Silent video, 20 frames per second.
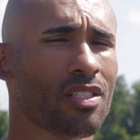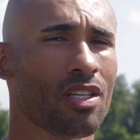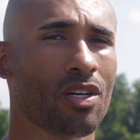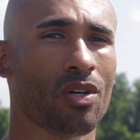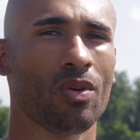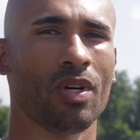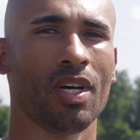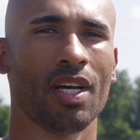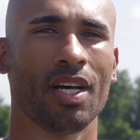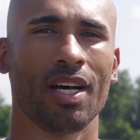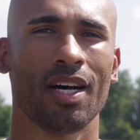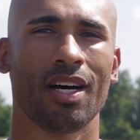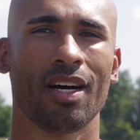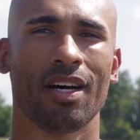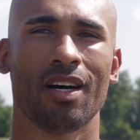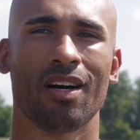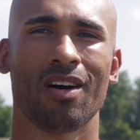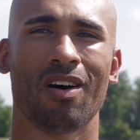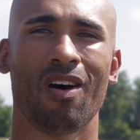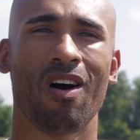So
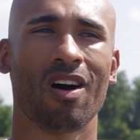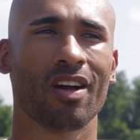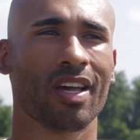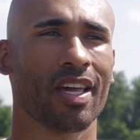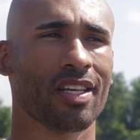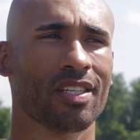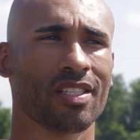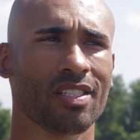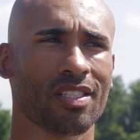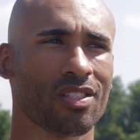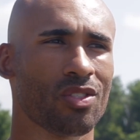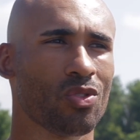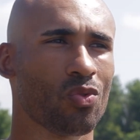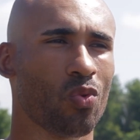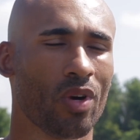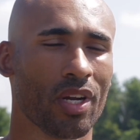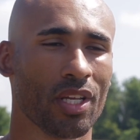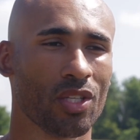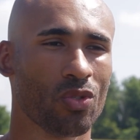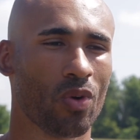uh, August
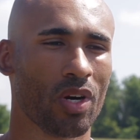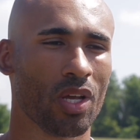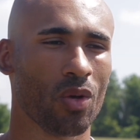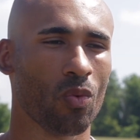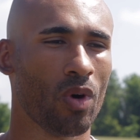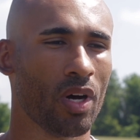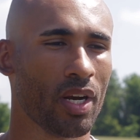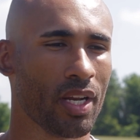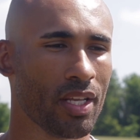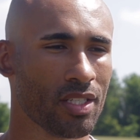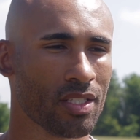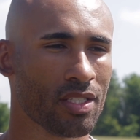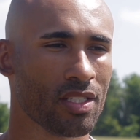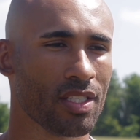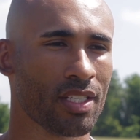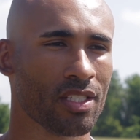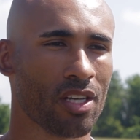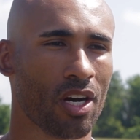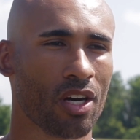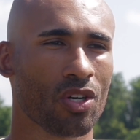2021
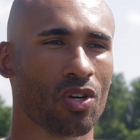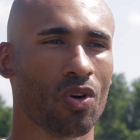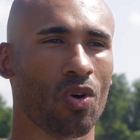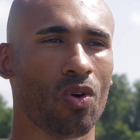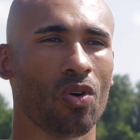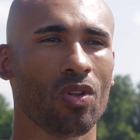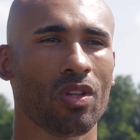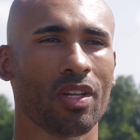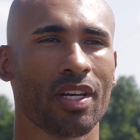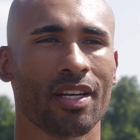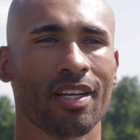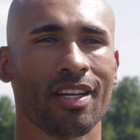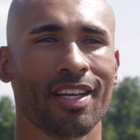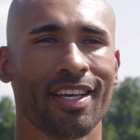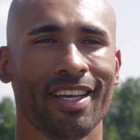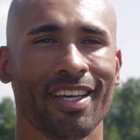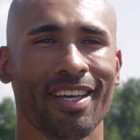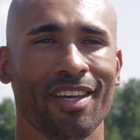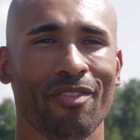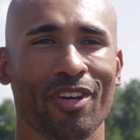is is our goal, and
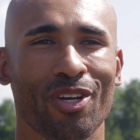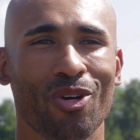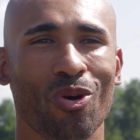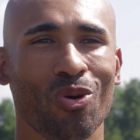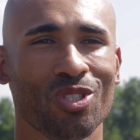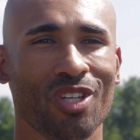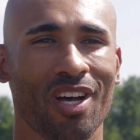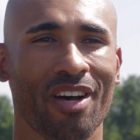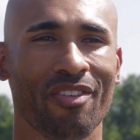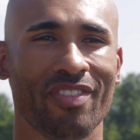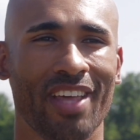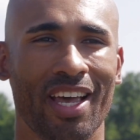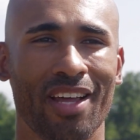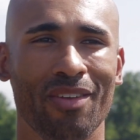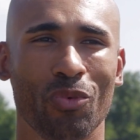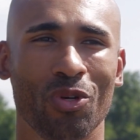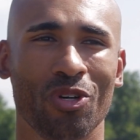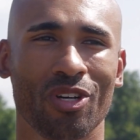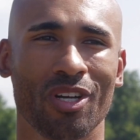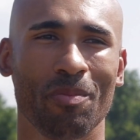if it goes off,
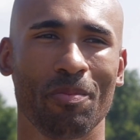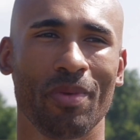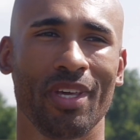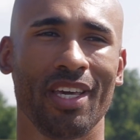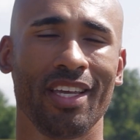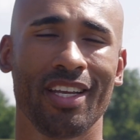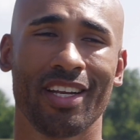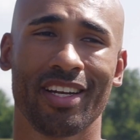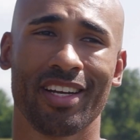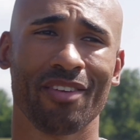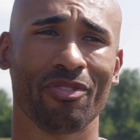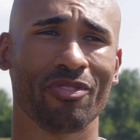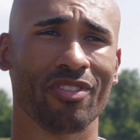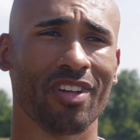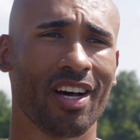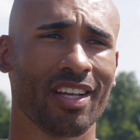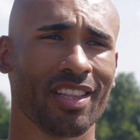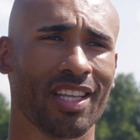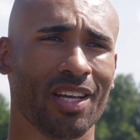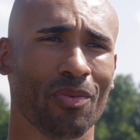then we'll compete, and if
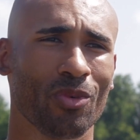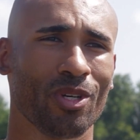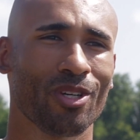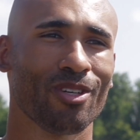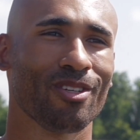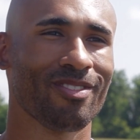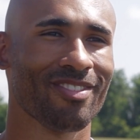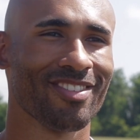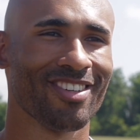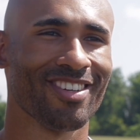not, then we'll